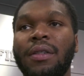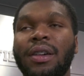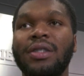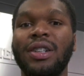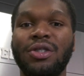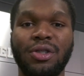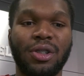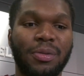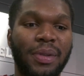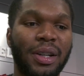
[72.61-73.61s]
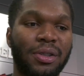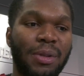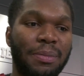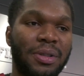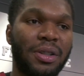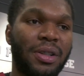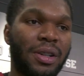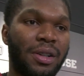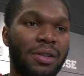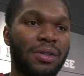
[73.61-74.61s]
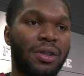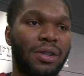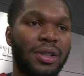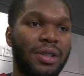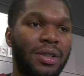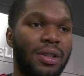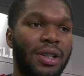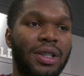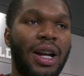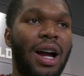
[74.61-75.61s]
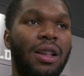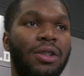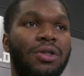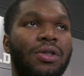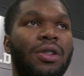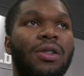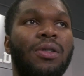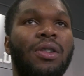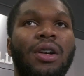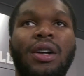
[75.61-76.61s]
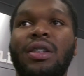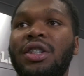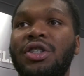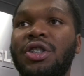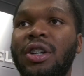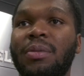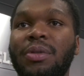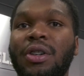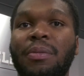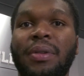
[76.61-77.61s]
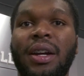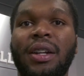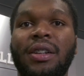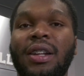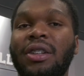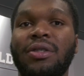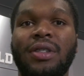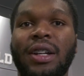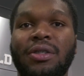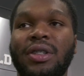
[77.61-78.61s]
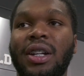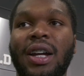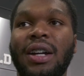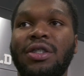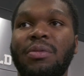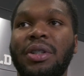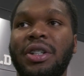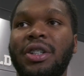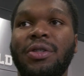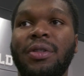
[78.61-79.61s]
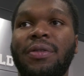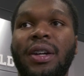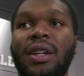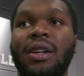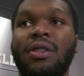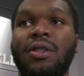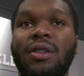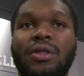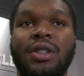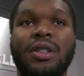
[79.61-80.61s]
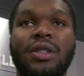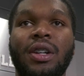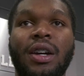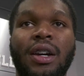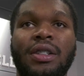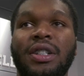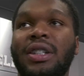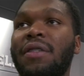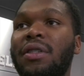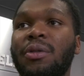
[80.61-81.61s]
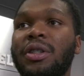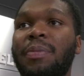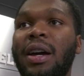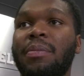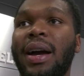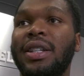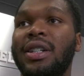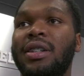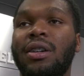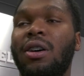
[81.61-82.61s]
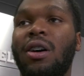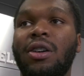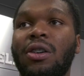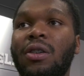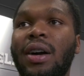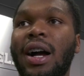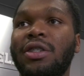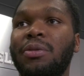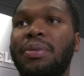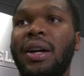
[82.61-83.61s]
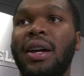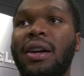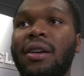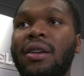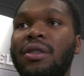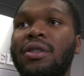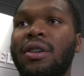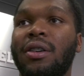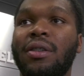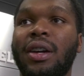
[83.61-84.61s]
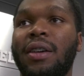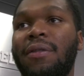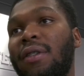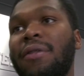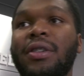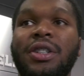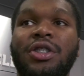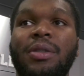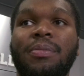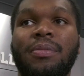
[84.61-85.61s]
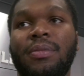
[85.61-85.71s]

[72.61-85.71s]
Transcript: it's, it's you know, it's big to represent here. You know, this this college, you know, this gym, you know, playing in it like you like you said, it has so much history in it. You know, just just giving the respect back to all the old guys who play here, you know, and fought for this gym.